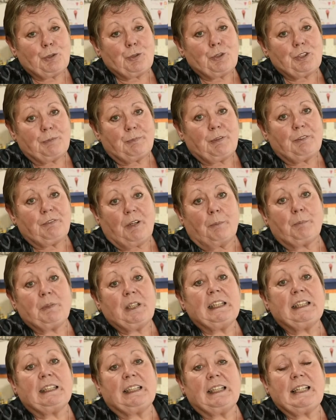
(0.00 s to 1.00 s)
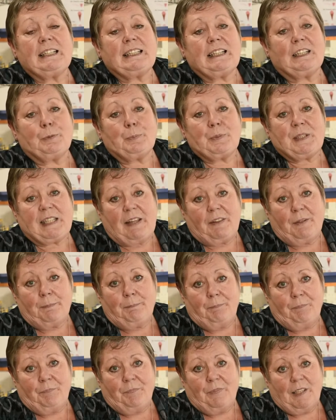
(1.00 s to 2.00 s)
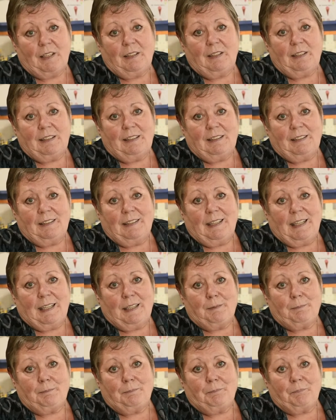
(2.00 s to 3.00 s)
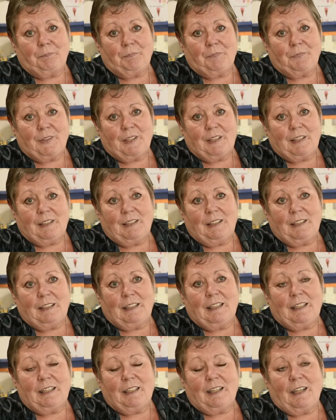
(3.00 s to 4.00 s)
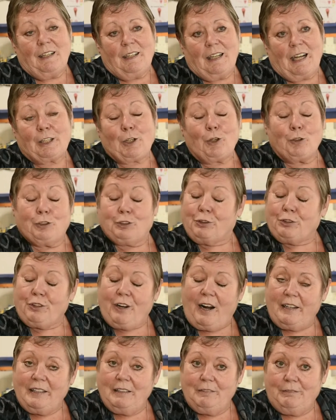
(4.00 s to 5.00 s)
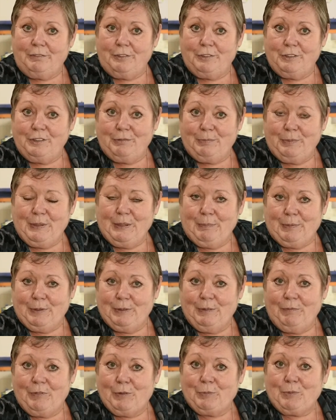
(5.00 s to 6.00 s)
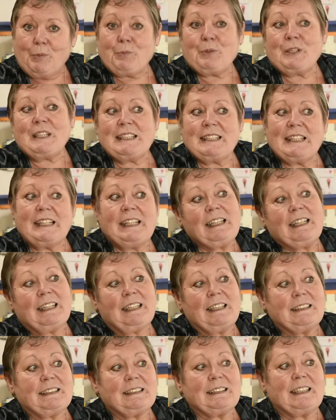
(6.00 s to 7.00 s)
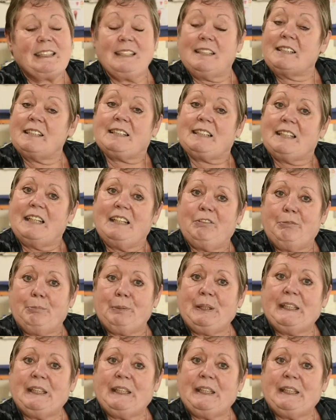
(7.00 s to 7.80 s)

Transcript: talk to my family in case I upset them. Um, I can't cry in front of people. And what we say is, this is a safe